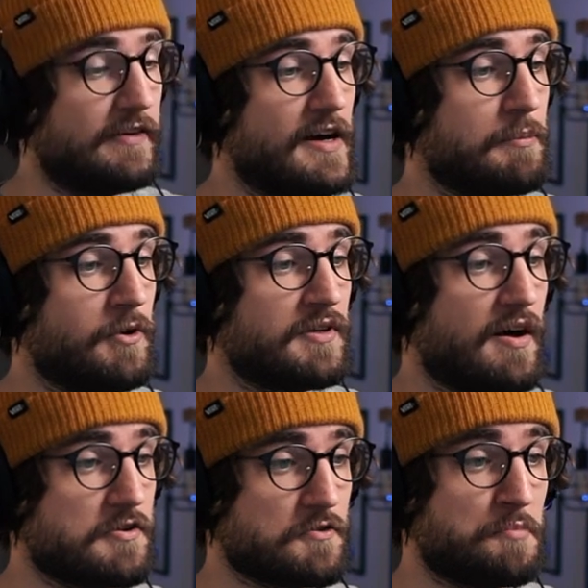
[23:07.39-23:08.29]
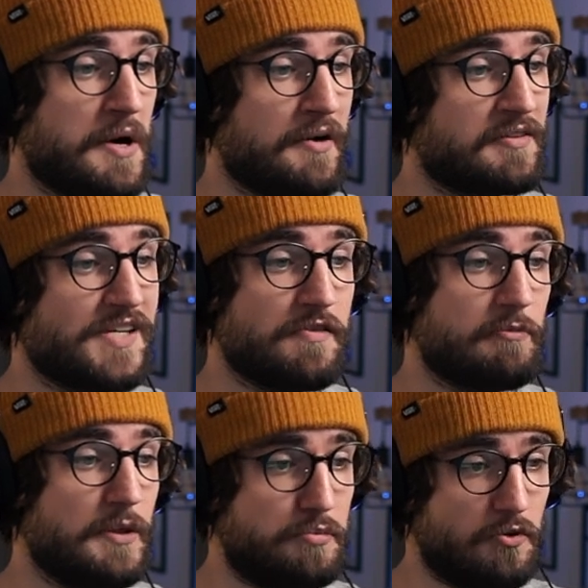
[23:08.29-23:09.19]
That montage of Mark saving
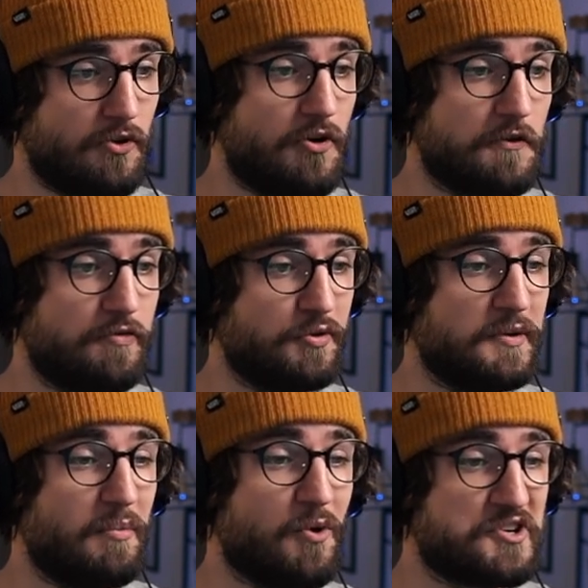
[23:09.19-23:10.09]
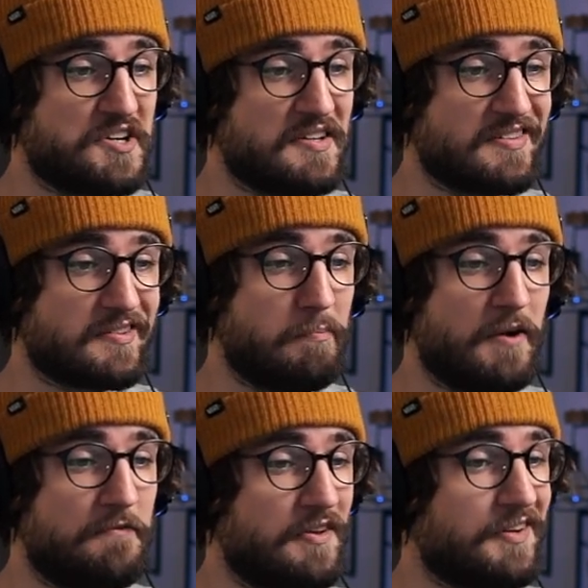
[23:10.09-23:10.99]
people, going through the motions,
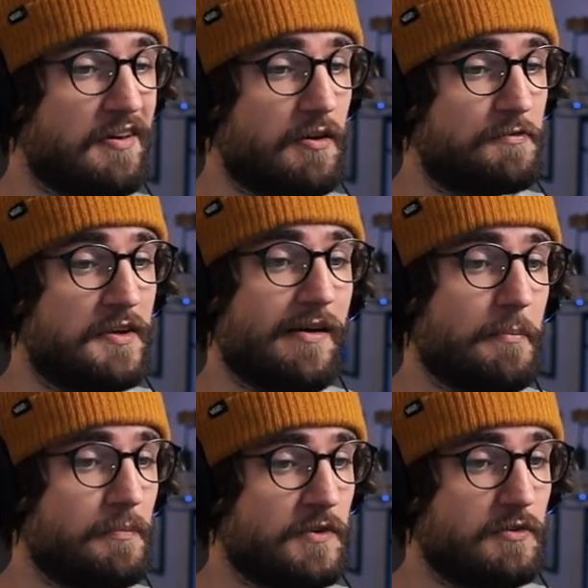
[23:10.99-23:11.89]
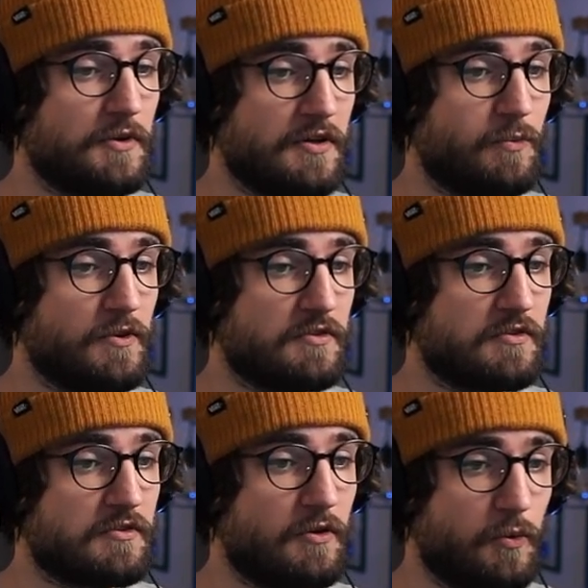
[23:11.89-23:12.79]
but feeling kind of numb to it
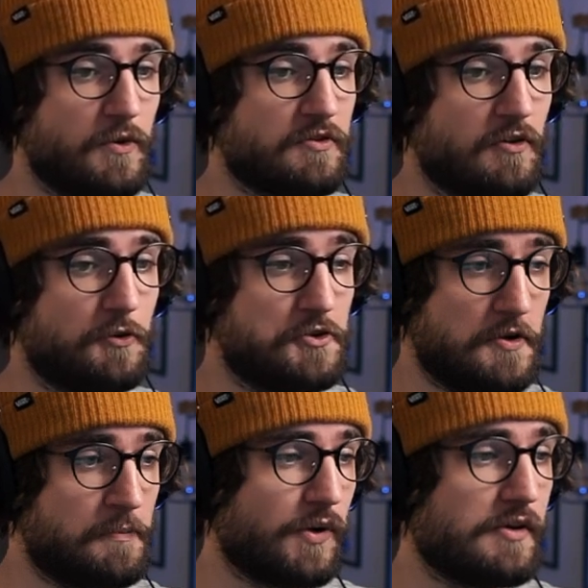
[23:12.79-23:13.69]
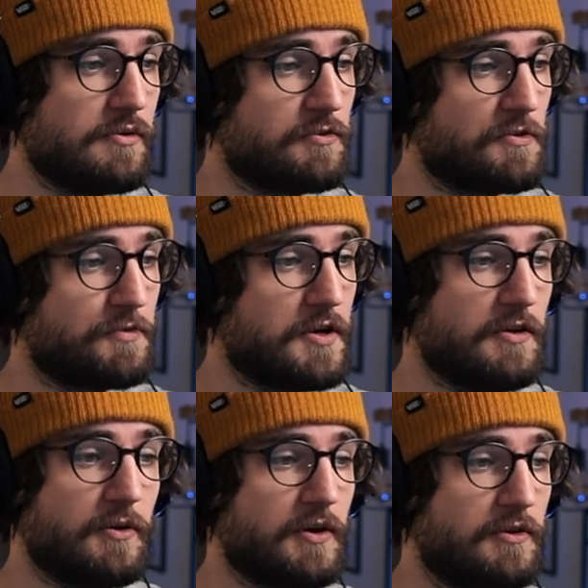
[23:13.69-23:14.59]
was always so good. Great use of
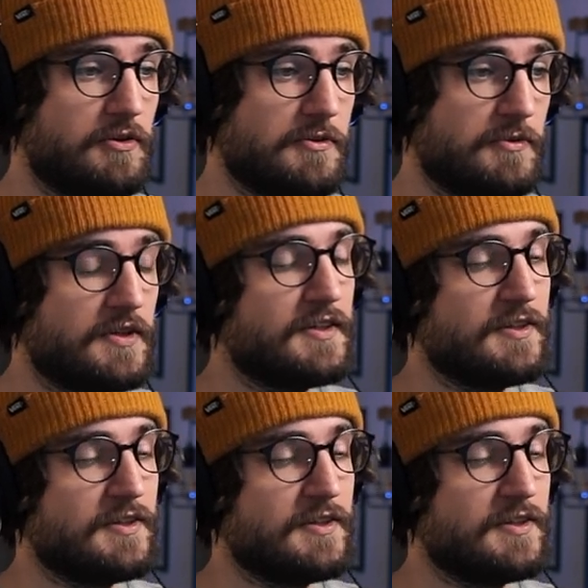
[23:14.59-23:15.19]
Radiohead too.